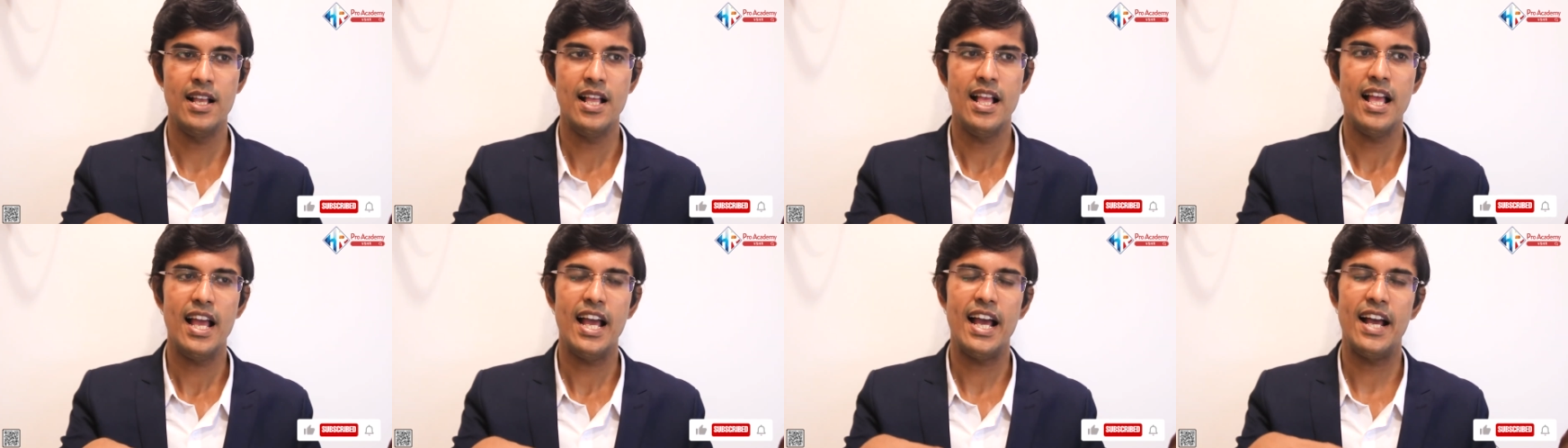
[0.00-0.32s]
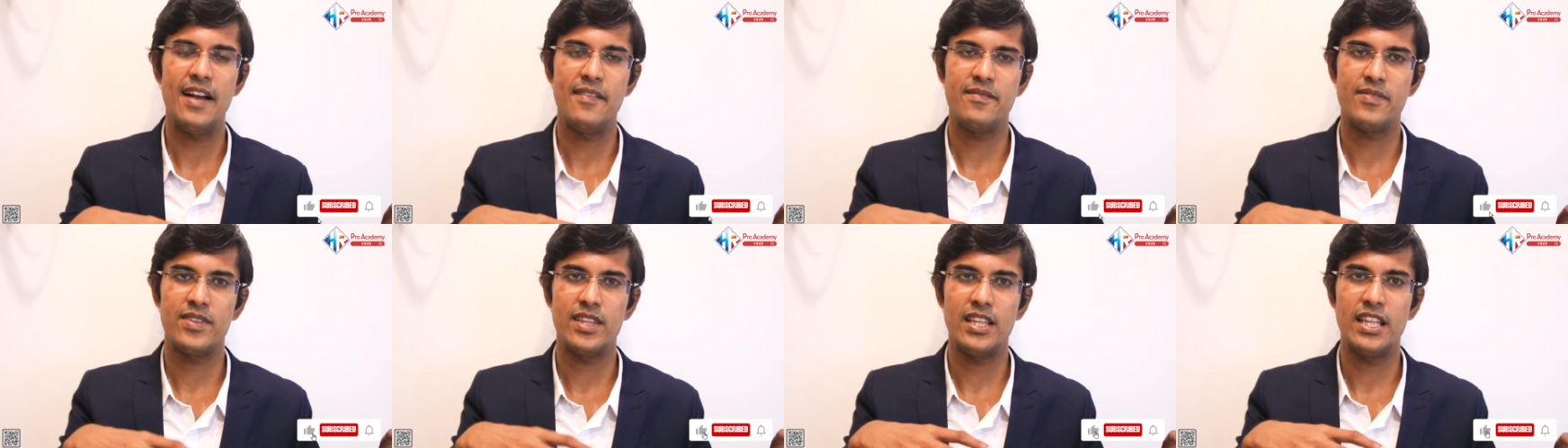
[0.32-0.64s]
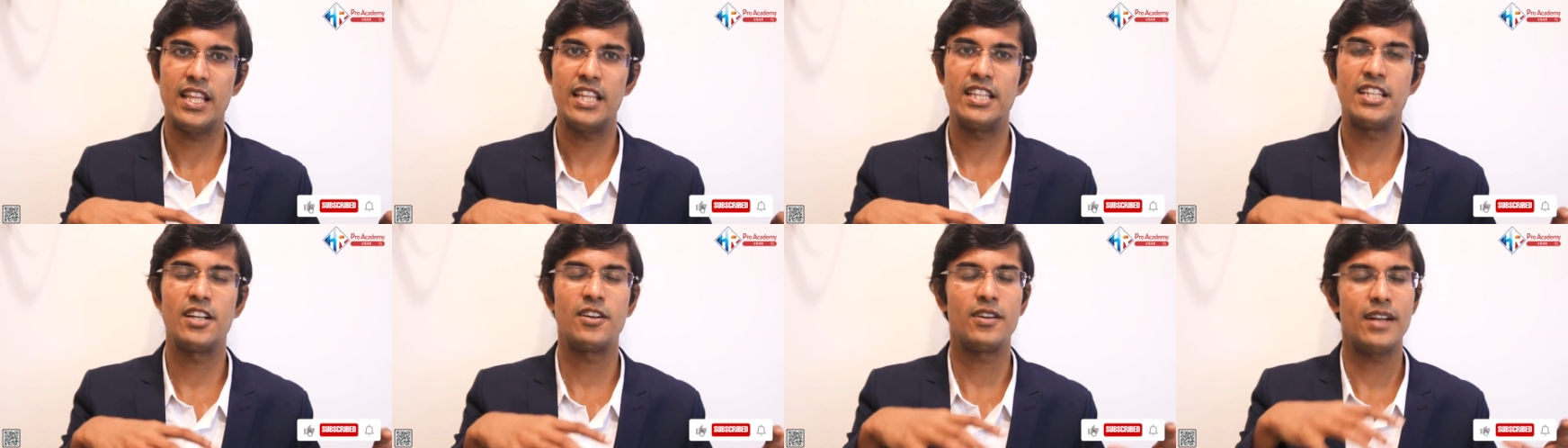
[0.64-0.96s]
and
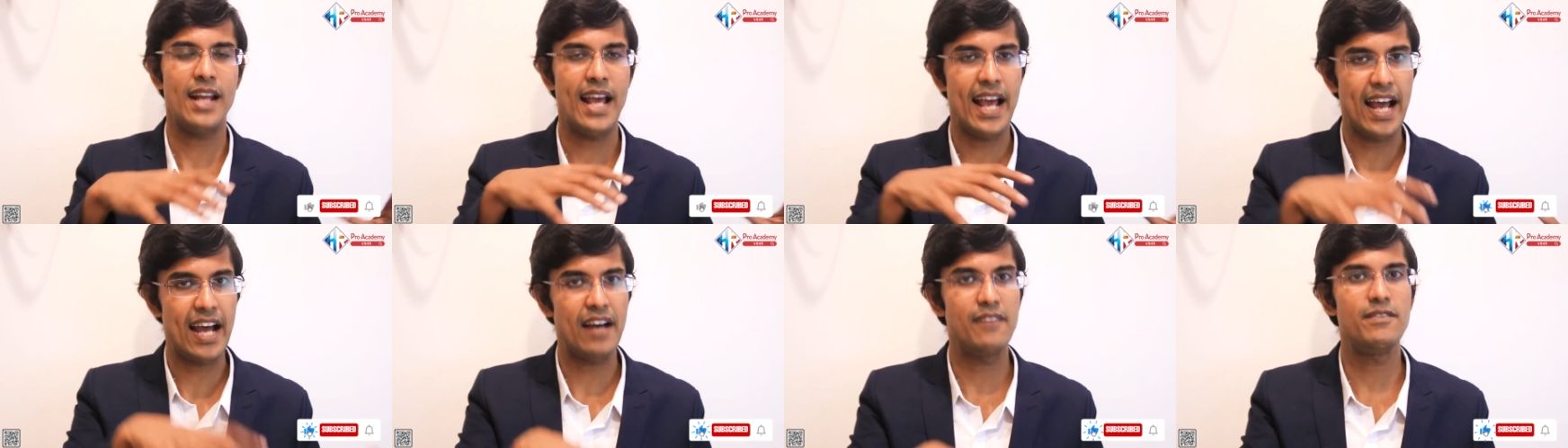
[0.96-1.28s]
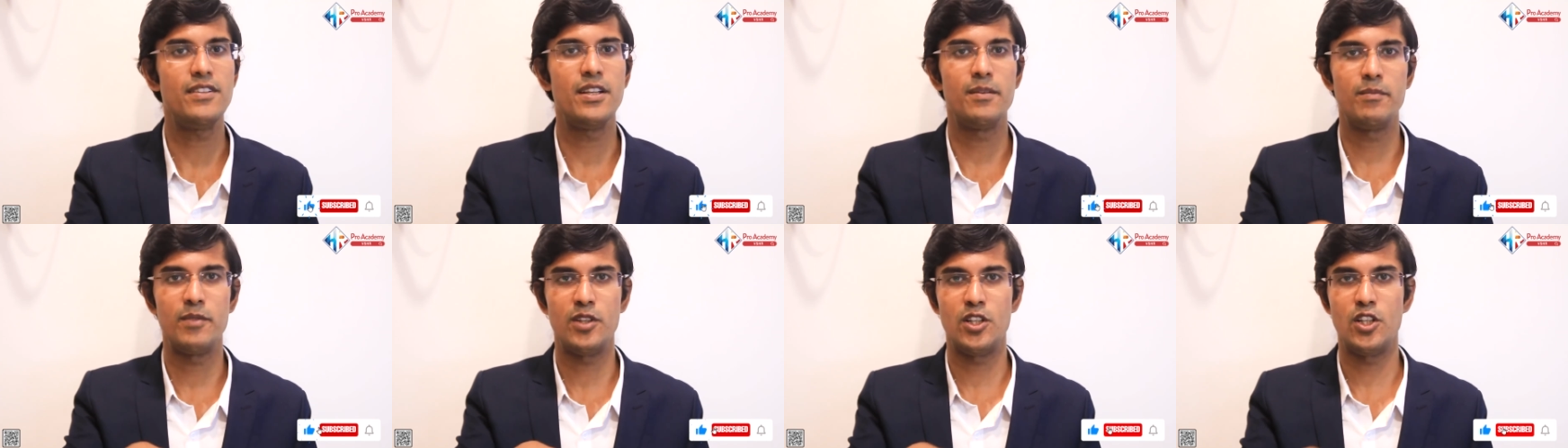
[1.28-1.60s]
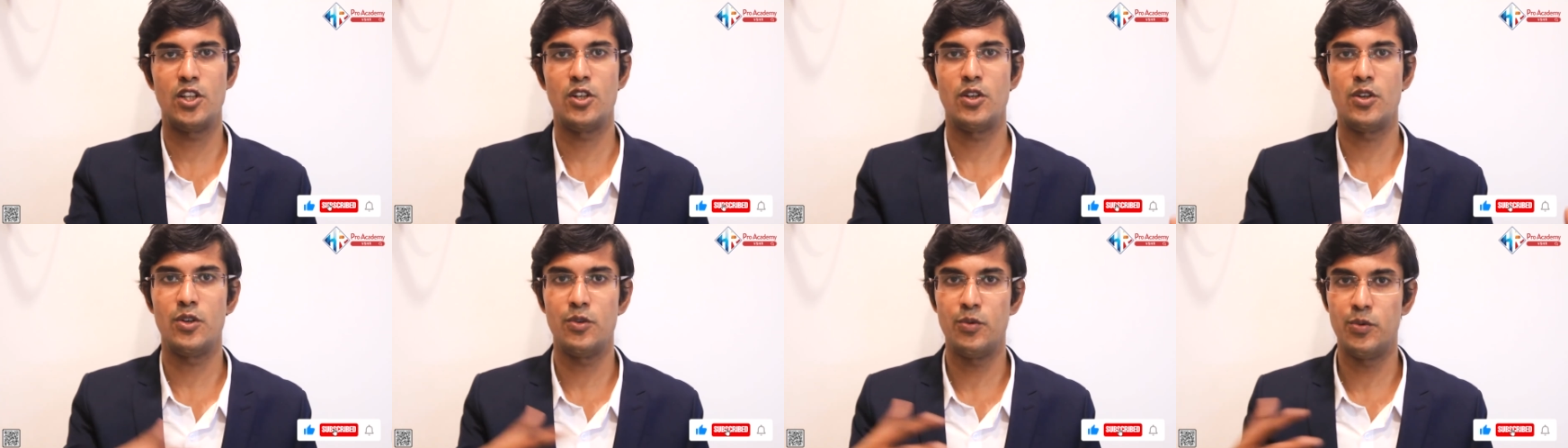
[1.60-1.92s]
they're going to have them
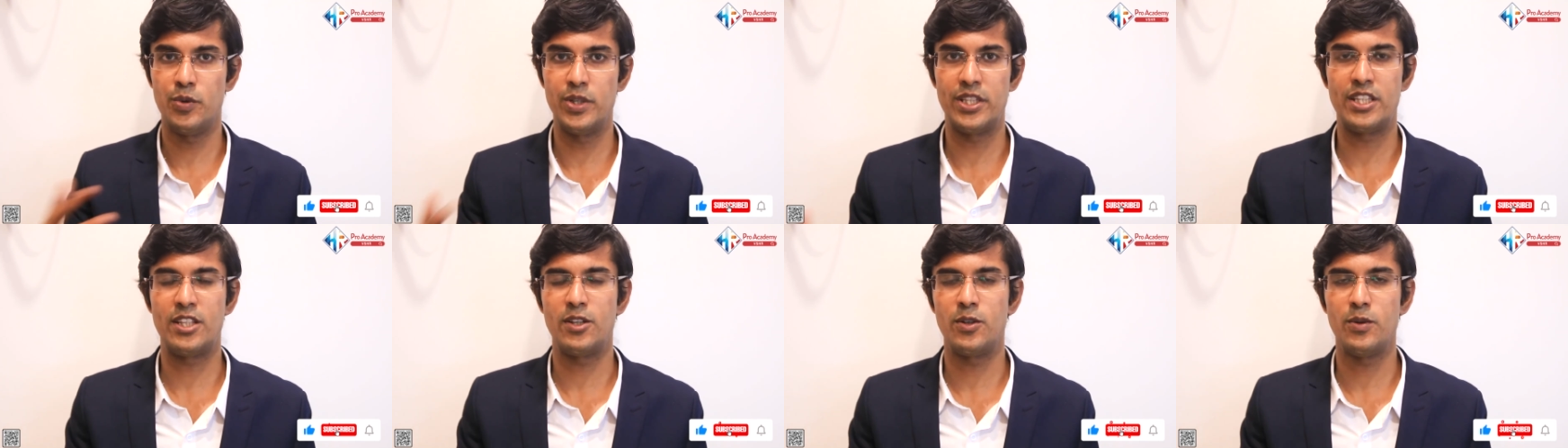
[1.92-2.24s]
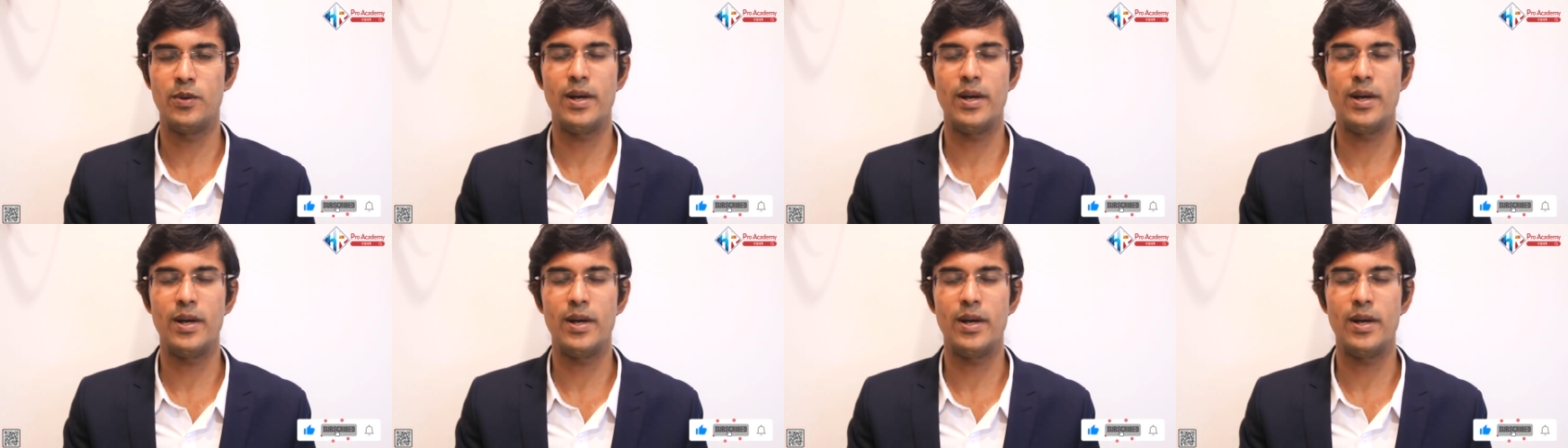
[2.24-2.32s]
with you,